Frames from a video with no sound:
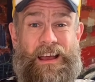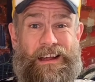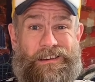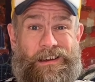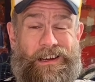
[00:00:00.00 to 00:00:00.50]

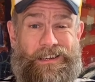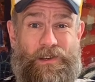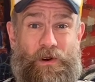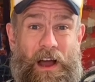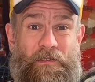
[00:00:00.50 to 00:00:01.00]
And I tell you
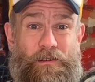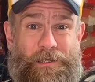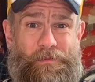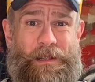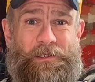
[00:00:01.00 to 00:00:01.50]
what, I've not
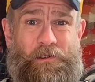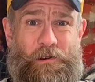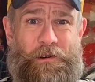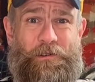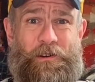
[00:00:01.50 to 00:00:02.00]
spent it
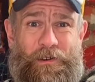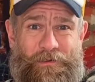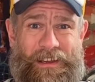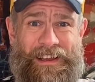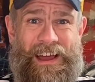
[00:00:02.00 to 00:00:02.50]
all on
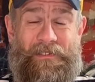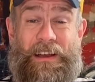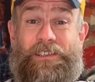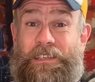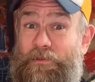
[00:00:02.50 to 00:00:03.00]
coffee. I've
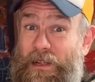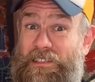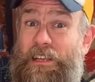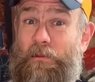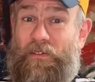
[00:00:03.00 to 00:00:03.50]
actually spent
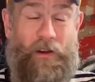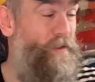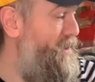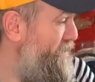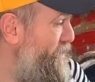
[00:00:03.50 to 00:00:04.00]
some of it on
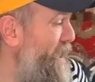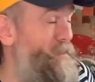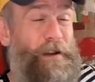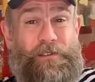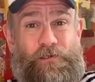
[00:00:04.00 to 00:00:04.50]
this
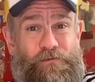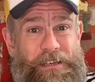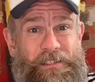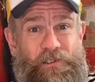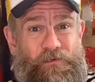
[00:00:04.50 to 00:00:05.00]
fabulous
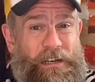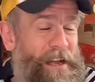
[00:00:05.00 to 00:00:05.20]
green screen I've